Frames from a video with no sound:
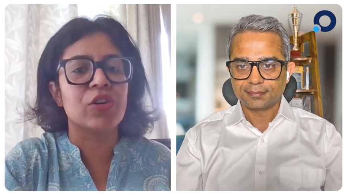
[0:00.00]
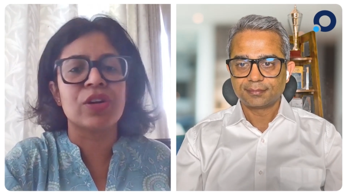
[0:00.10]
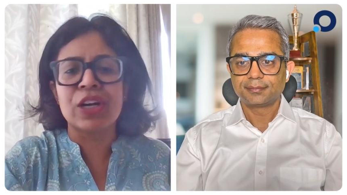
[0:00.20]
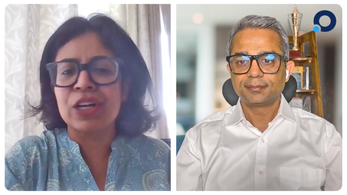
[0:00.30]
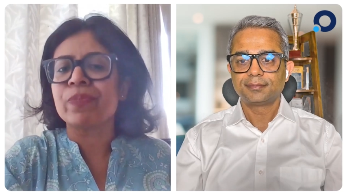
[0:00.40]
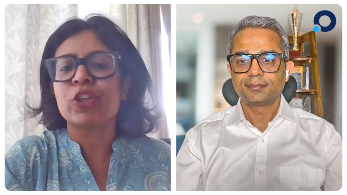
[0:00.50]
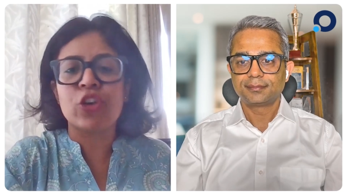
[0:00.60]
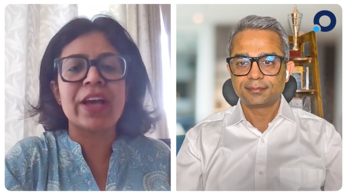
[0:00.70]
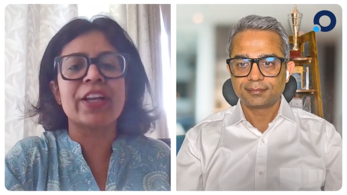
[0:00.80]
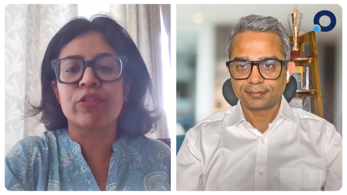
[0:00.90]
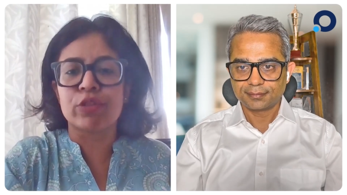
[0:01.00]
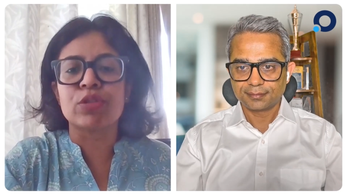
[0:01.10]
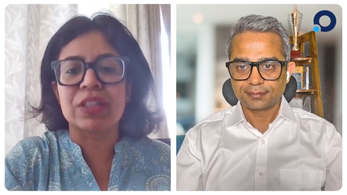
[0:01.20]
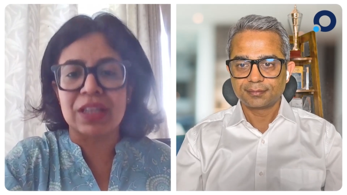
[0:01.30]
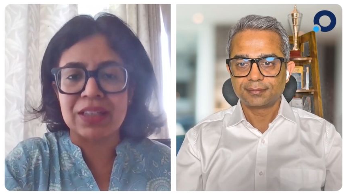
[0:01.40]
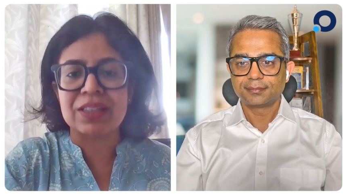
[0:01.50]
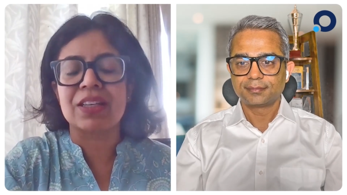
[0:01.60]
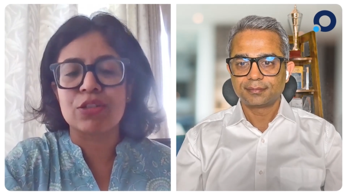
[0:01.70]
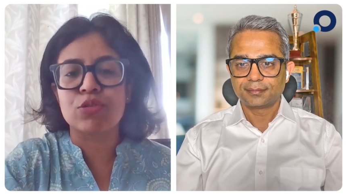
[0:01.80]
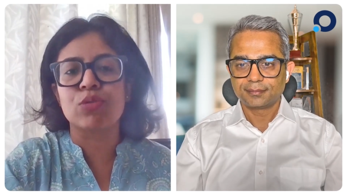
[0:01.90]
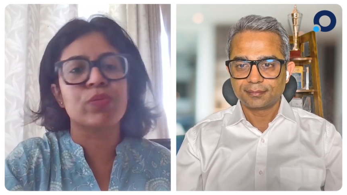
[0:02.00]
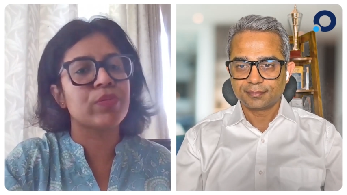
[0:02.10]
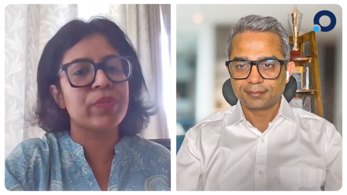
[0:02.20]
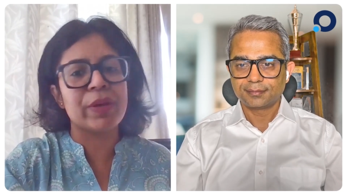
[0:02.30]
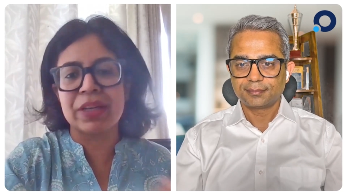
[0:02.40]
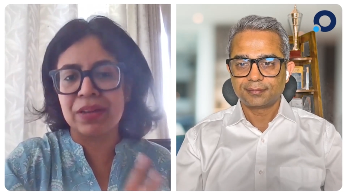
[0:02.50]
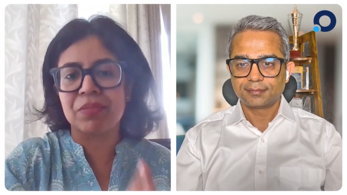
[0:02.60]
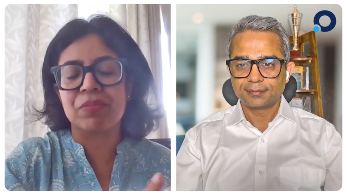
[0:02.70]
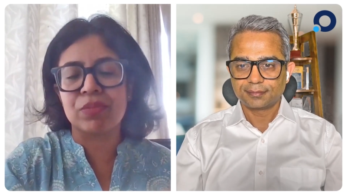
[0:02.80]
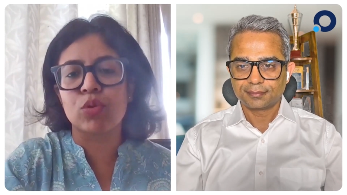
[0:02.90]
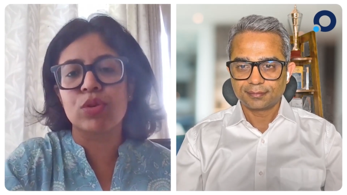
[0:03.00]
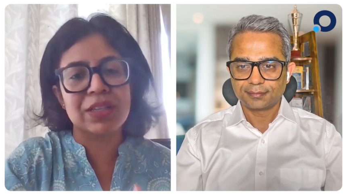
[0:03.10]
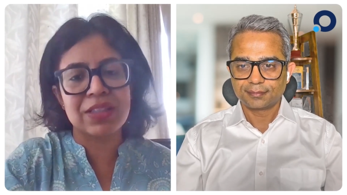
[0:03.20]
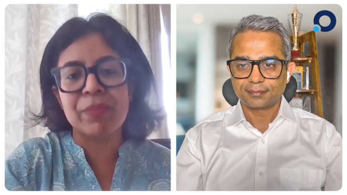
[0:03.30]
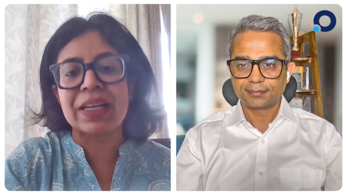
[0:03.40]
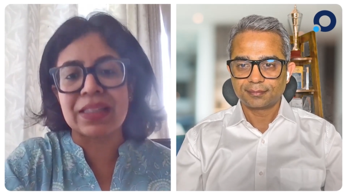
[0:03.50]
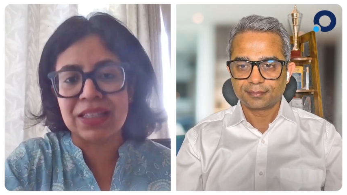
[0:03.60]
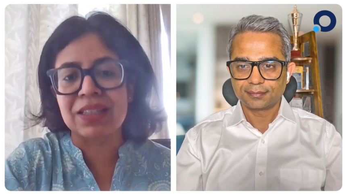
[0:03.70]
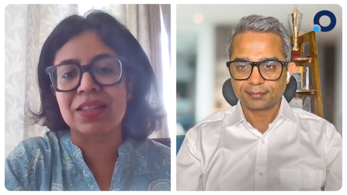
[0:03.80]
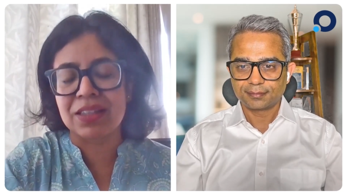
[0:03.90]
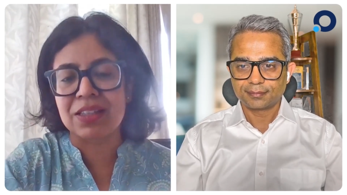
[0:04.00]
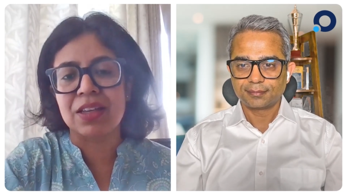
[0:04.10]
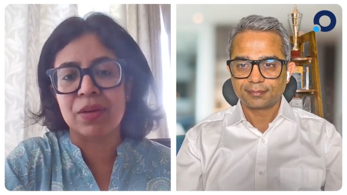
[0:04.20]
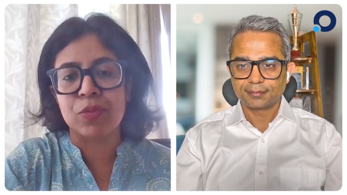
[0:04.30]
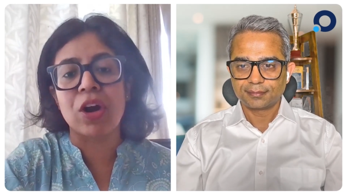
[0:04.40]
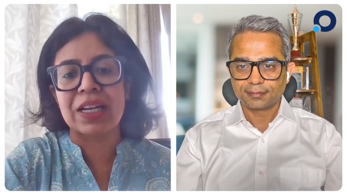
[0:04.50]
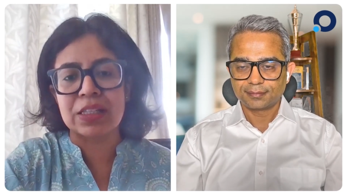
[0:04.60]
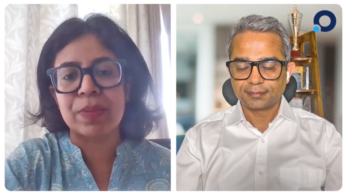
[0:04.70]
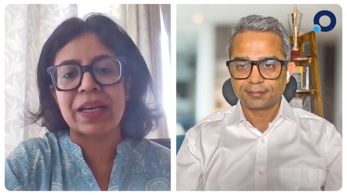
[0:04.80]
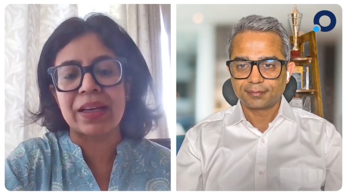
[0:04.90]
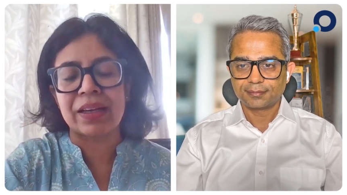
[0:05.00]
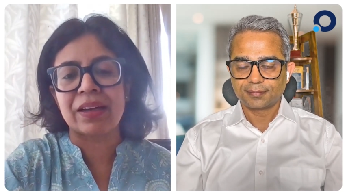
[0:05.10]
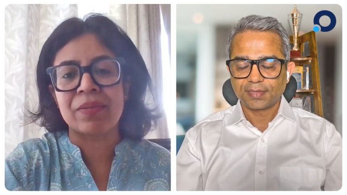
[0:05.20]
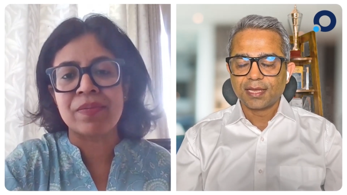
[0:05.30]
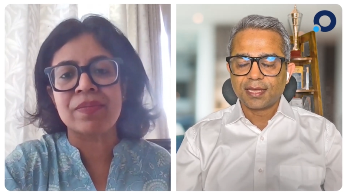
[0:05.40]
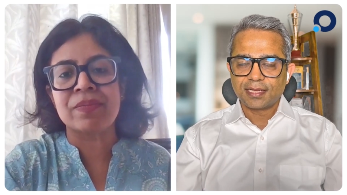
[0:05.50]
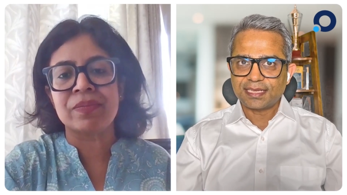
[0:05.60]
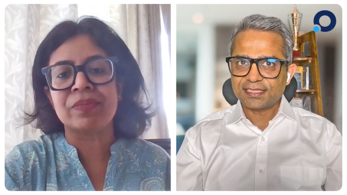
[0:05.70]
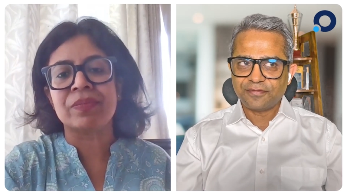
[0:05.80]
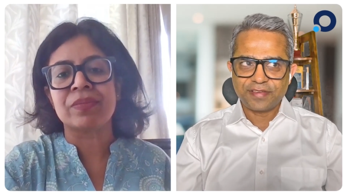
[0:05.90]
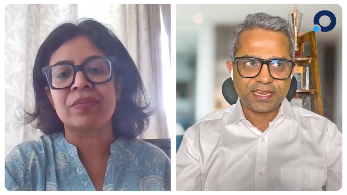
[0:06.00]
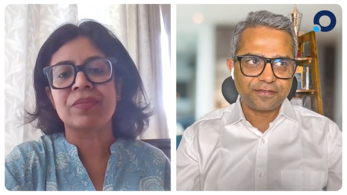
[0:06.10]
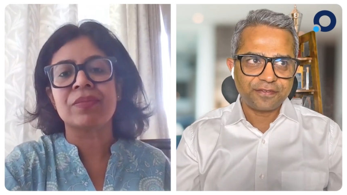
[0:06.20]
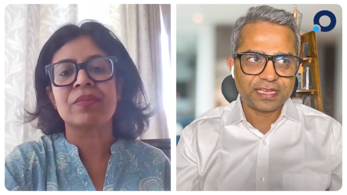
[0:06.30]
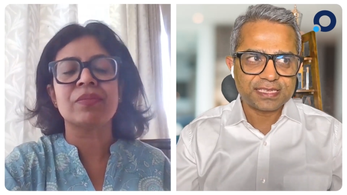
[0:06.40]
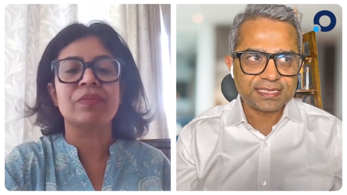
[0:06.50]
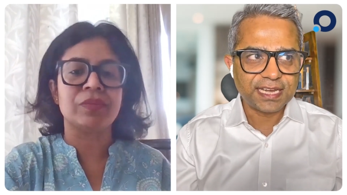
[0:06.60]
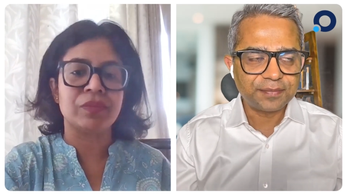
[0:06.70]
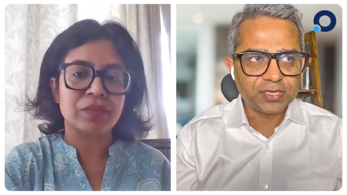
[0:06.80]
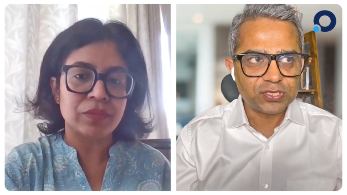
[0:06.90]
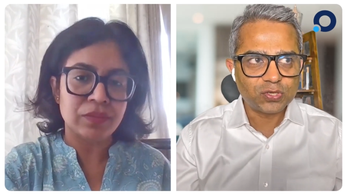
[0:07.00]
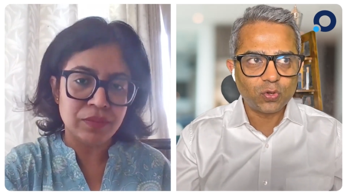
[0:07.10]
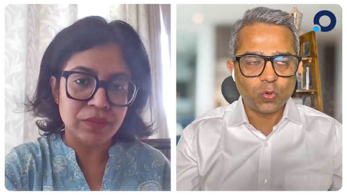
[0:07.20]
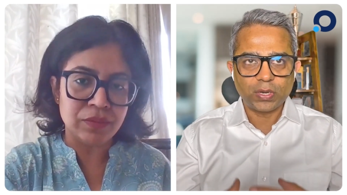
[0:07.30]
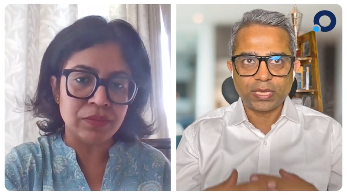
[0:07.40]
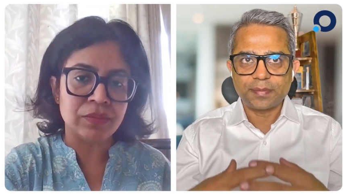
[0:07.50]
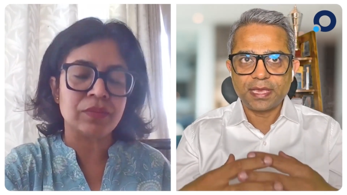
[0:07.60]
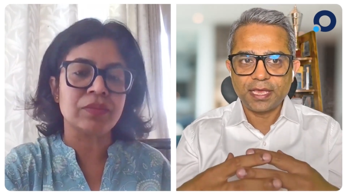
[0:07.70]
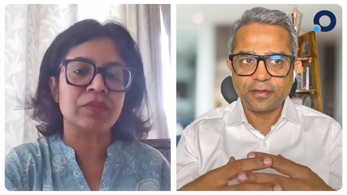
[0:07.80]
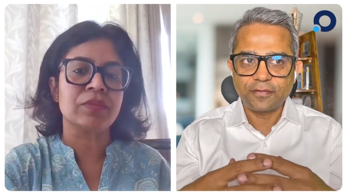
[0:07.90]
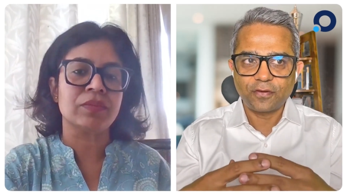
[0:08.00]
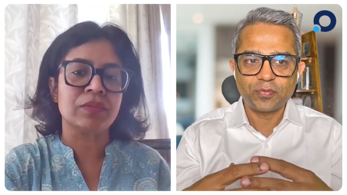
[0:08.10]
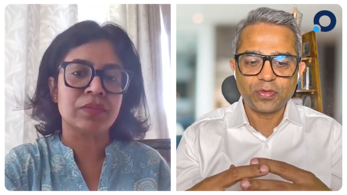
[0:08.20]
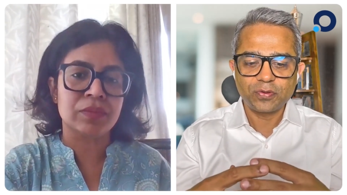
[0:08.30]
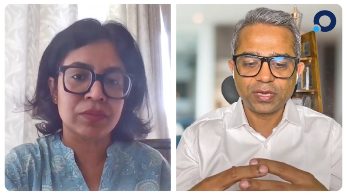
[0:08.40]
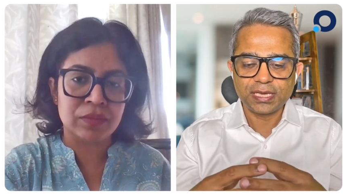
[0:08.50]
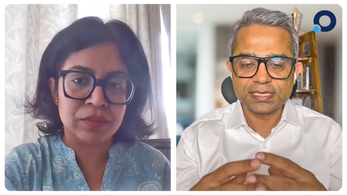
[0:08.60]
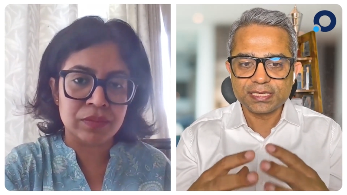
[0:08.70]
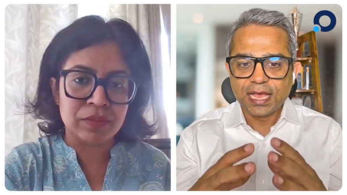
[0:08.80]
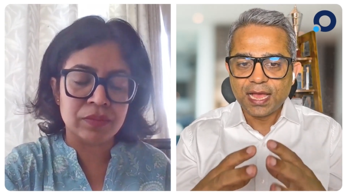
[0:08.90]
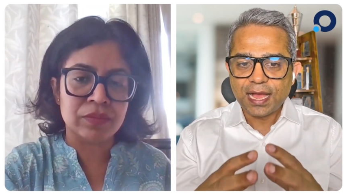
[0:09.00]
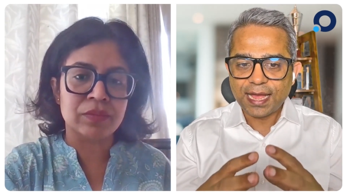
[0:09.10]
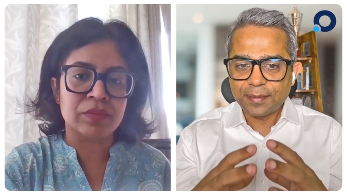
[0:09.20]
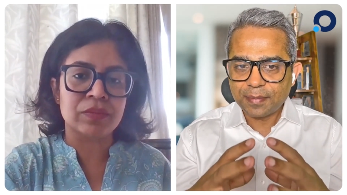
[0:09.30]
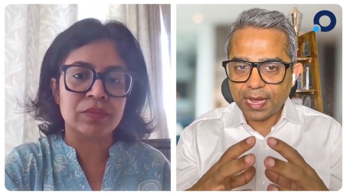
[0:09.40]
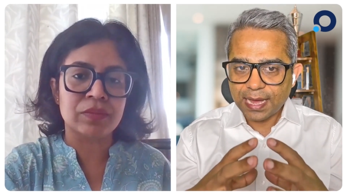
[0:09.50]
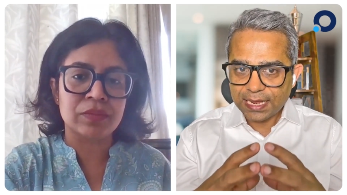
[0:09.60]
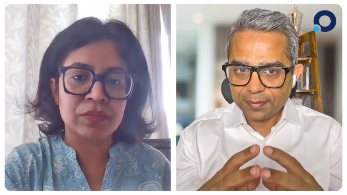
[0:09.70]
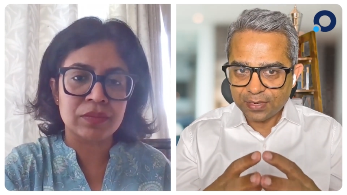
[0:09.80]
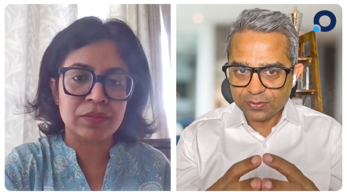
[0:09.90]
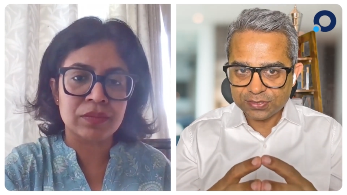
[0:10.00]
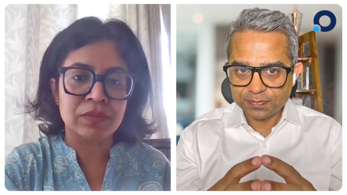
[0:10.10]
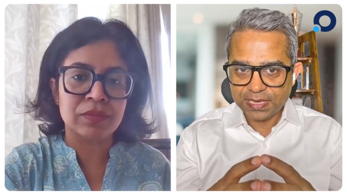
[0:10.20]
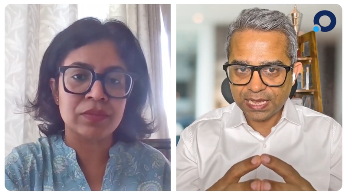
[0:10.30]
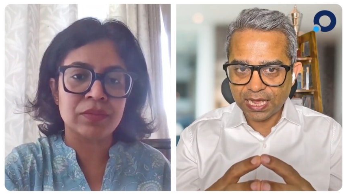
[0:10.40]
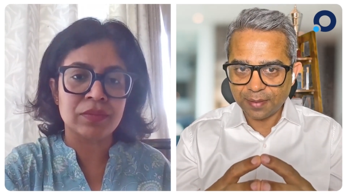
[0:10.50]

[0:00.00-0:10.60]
Speaker 1: or, you know, any of those things. So maybe those are some instances, uh, broadly speaking.
Speaker 2: That's a very fair statement. So what I'm hearing from you is I'm unable to speak